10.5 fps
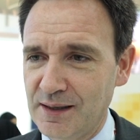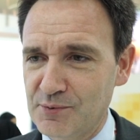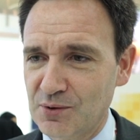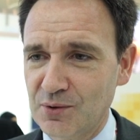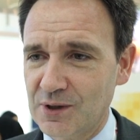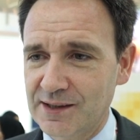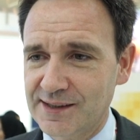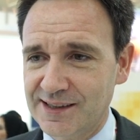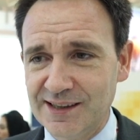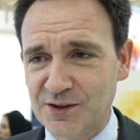is
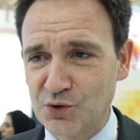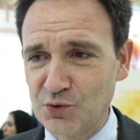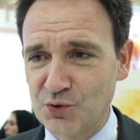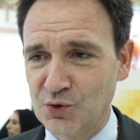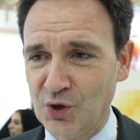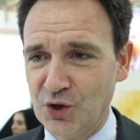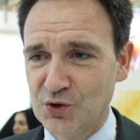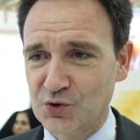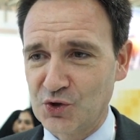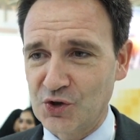absolutely key to
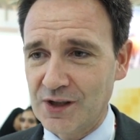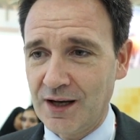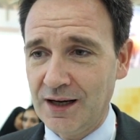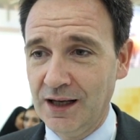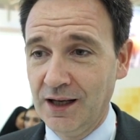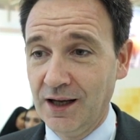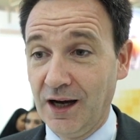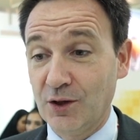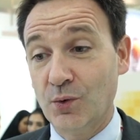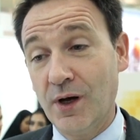Total,
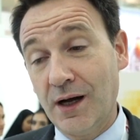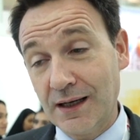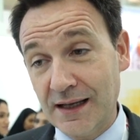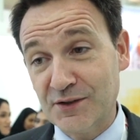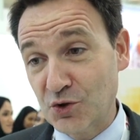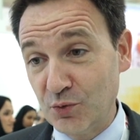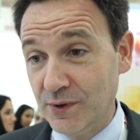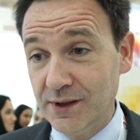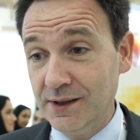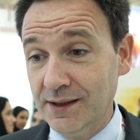and we are glad to
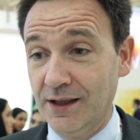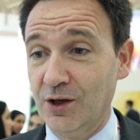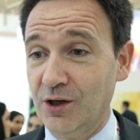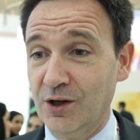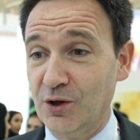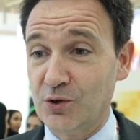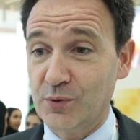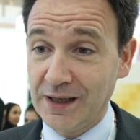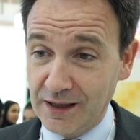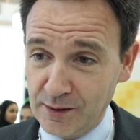be a
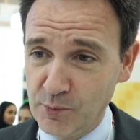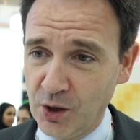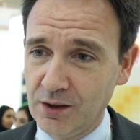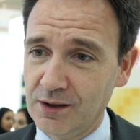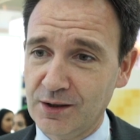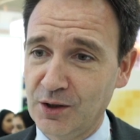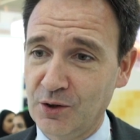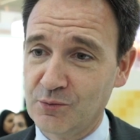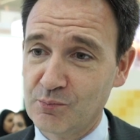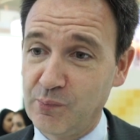
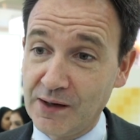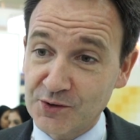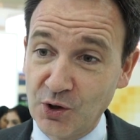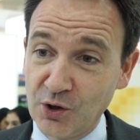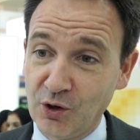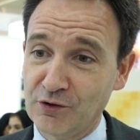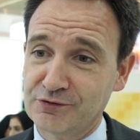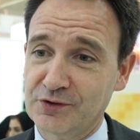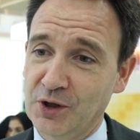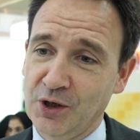reliable partner
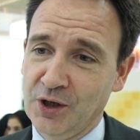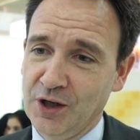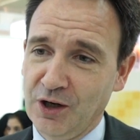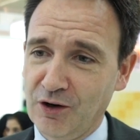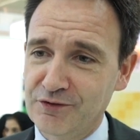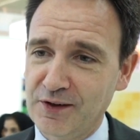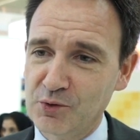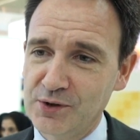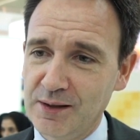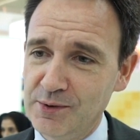of
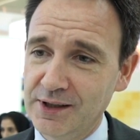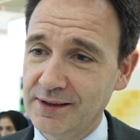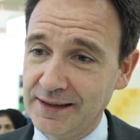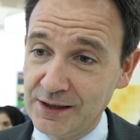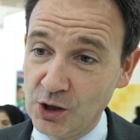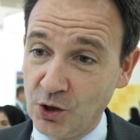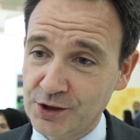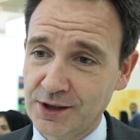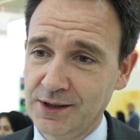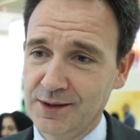Abu Dhabi and
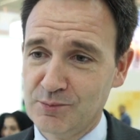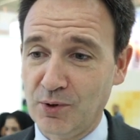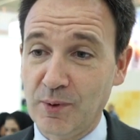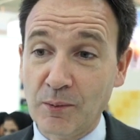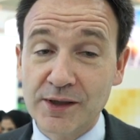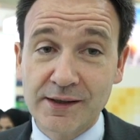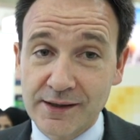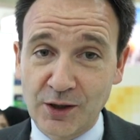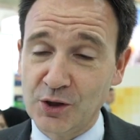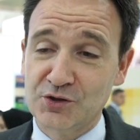ADNOC,
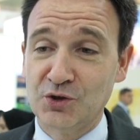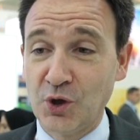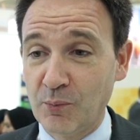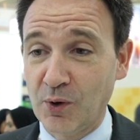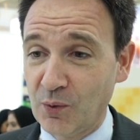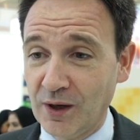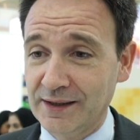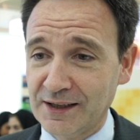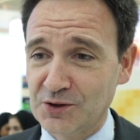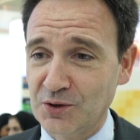probably the number
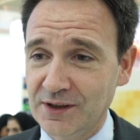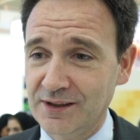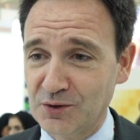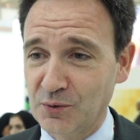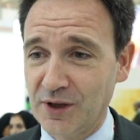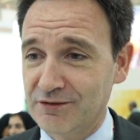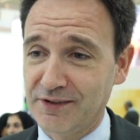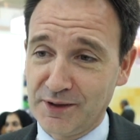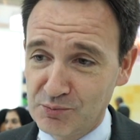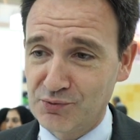one actually, and we
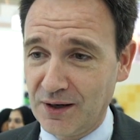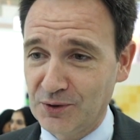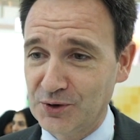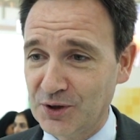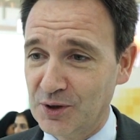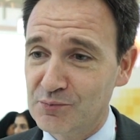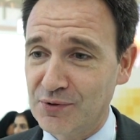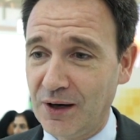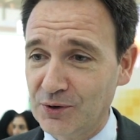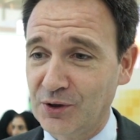are very proud
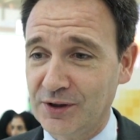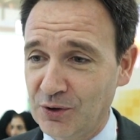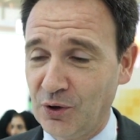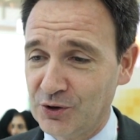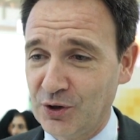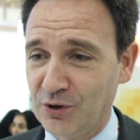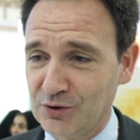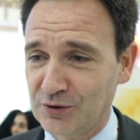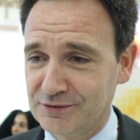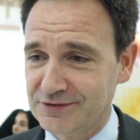and
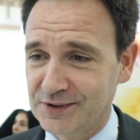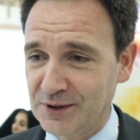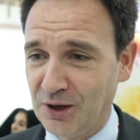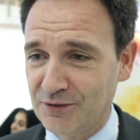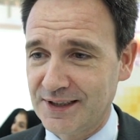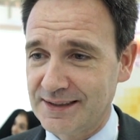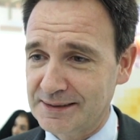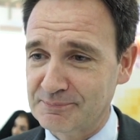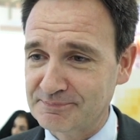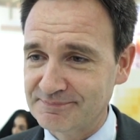honored of that.